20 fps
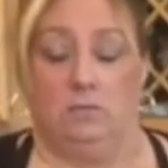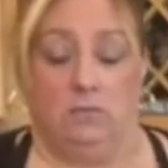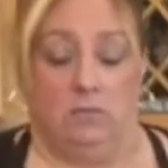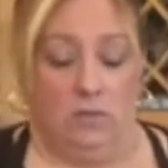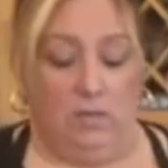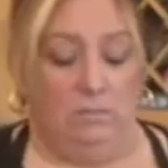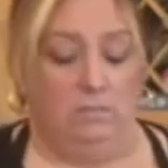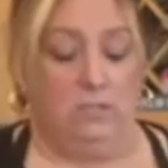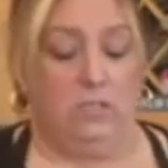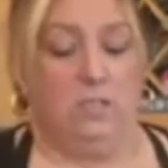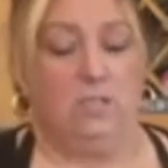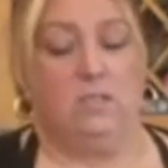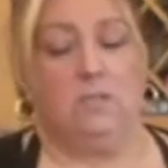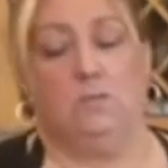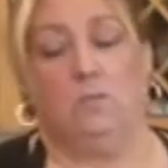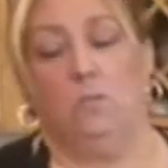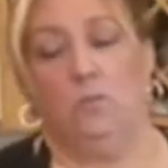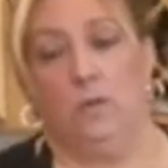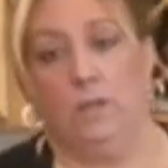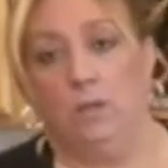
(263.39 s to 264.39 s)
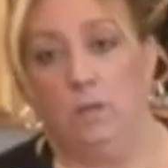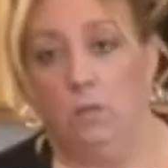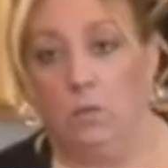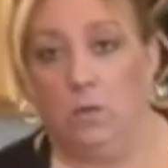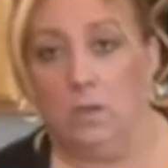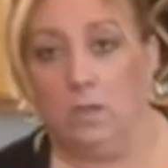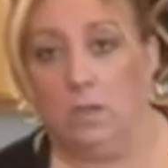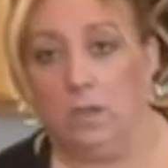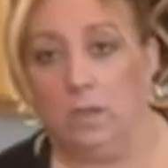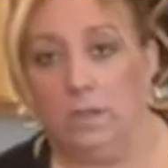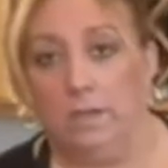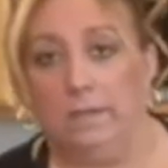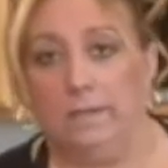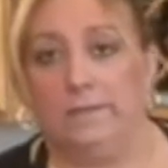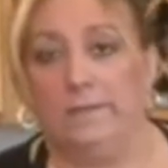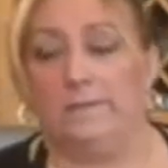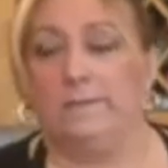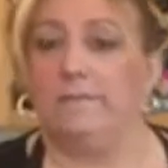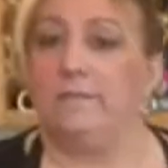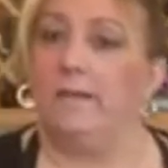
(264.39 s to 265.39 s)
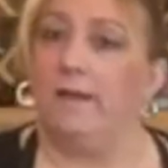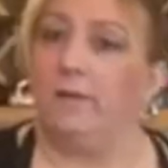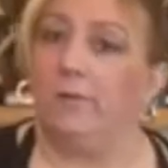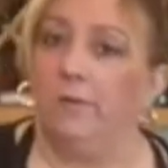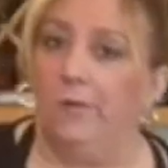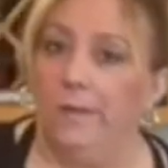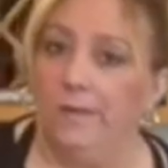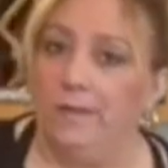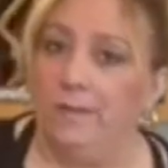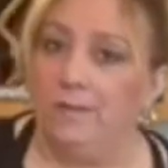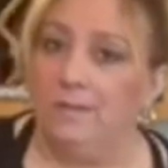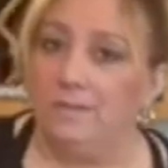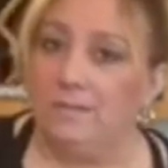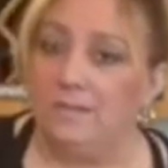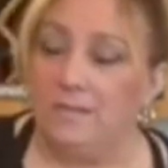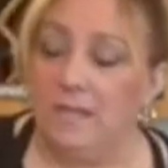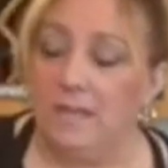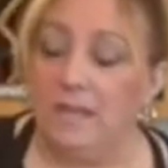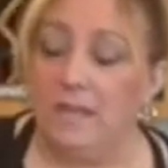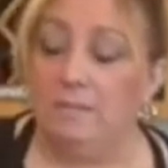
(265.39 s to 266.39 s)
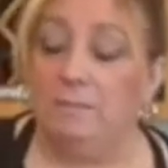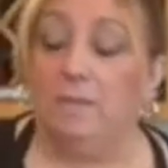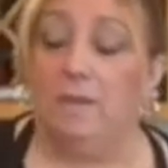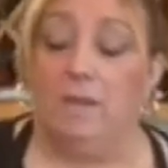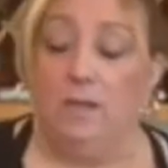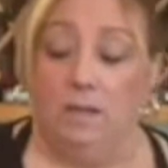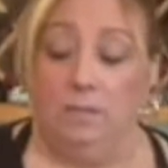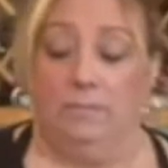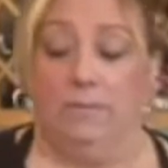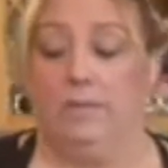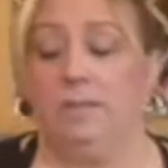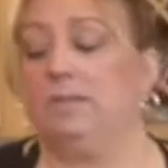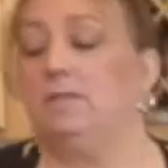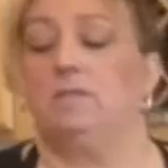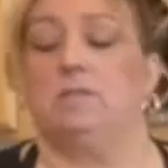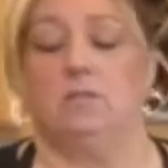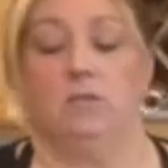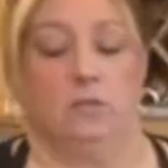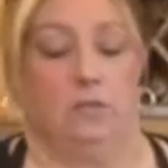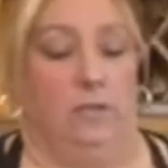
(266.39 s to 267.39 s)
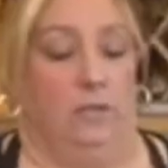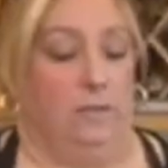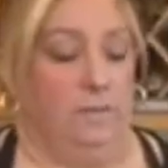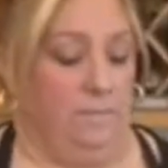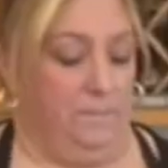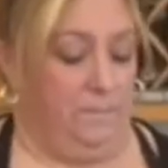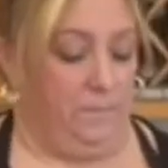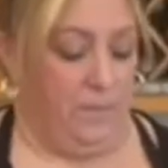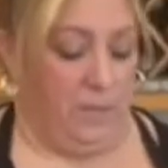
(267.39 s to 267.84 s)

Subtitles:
Cream cheese will work. It's not quite the same, but it's still good.